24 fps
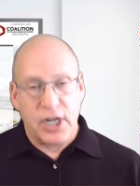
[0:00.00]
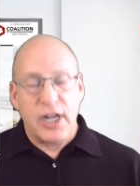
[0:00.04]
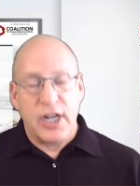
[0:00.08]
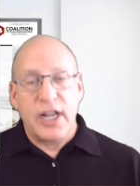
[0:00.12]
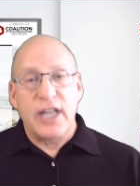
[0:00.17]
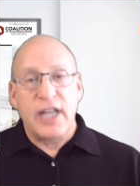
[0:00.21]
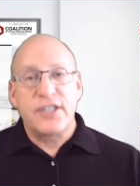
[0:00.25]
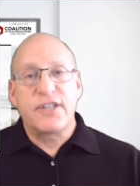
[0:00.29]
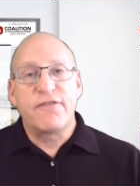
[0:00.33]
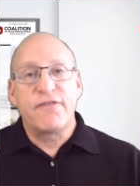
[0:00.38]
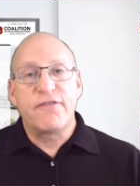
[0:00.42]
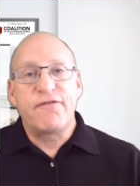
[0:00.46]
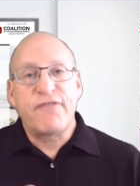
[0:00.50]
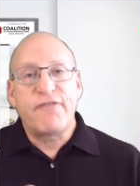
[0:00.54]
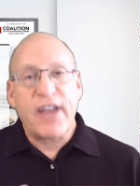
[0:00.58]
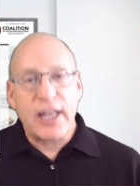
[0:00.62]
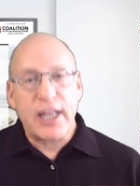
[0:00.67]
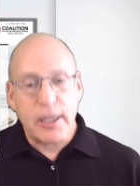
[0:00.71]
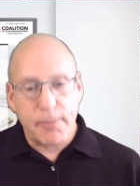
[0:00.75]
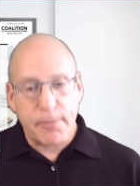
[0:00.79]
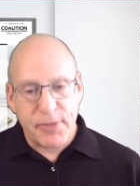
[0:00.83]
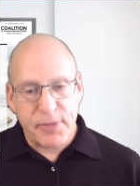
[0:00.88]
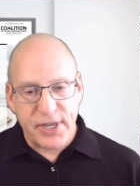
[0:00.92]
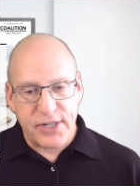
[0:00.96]

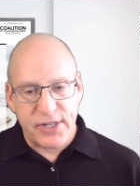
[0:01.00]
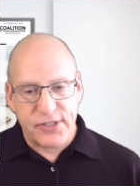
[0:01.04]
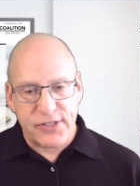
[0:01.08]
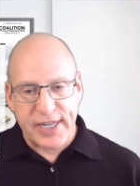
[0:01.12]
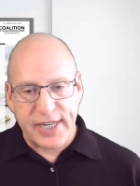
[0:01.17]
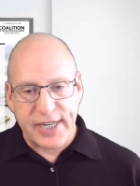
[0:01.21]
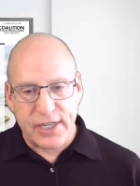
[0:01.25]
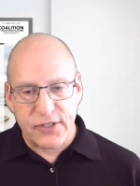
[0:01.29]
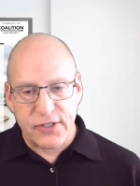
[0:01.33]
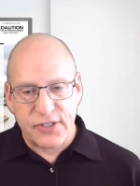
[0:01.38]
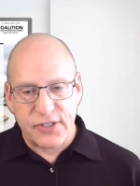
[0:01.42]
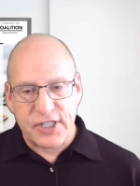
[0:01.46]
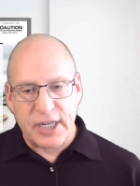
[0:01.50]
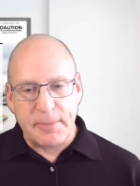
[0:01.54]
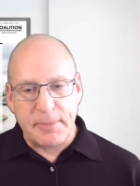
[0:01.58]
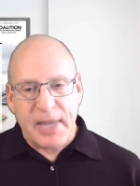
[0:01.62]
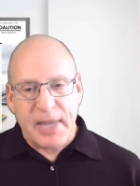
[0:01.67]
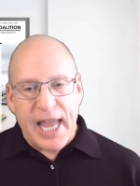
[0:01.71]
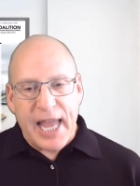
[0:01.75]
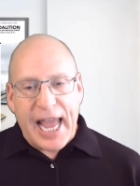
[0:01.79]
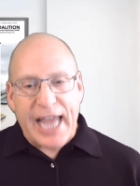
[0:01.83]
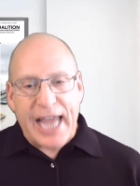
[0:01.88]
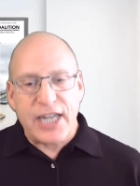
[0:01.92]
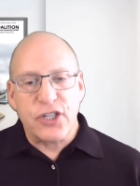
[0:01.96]
develop their sales team,
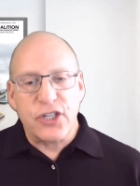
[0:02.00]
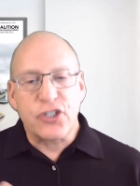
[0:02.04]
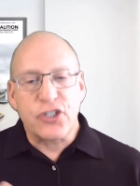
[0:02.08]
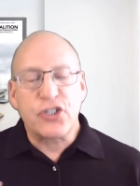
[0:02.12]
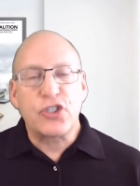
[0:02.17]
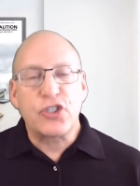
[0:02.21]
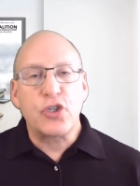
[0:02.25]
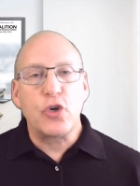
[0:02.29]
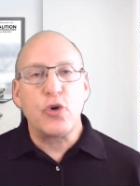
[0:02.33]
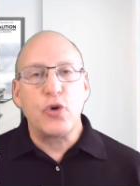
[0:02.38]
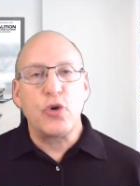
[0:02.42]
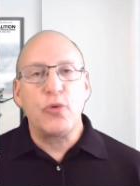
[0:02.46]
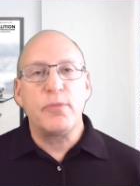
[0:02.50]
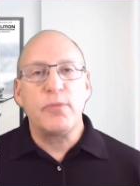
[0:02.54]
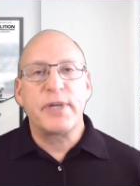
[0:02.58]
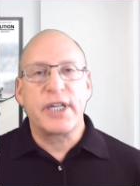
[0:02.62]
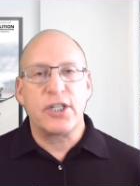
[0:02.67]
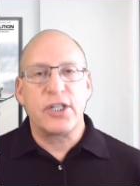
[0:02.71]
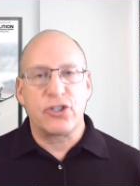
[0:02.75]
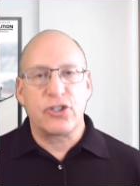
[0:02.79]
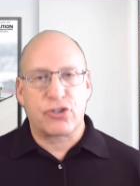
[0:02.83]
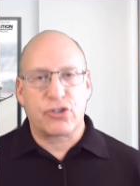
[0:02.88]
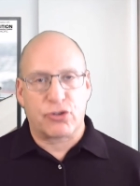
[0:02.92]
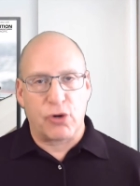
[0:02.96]
and assume
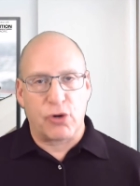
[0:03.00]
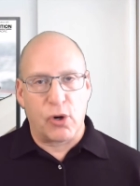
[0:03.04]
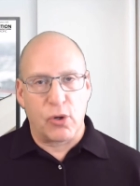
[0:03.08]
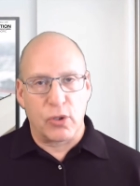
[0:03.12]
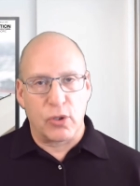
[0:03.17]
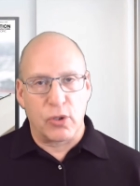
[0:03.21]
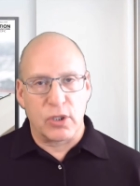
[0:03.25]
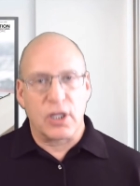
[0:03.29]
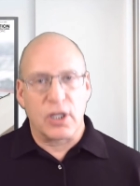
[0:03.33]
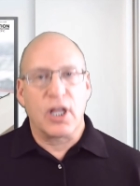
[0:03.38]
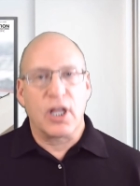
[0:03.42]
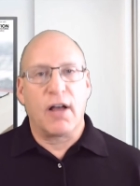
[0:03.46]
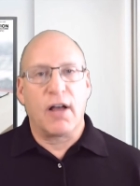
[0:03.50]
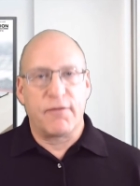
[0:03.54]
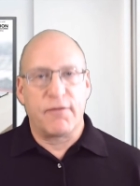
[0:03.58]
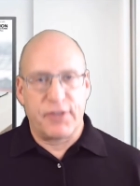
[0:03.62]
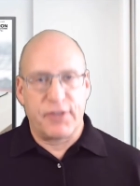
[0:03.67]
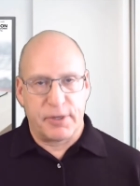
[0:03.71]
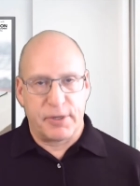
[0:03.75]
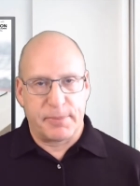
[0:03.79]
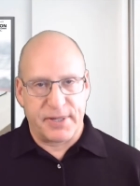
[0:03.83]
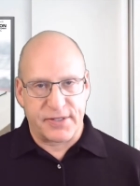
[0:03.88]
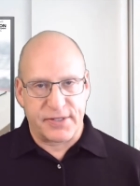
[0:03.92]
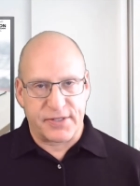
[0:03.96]
control of their
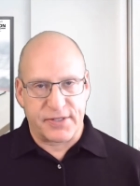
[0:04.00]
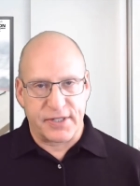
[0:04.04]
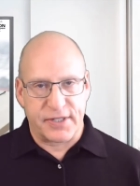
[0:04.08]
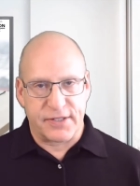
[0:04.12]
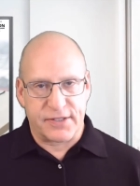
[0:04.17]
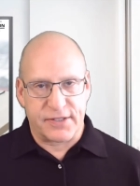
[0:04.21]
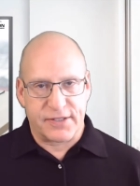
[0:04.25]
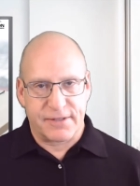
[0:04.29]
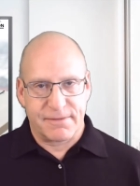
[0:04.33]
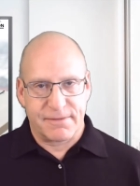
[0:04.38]
business.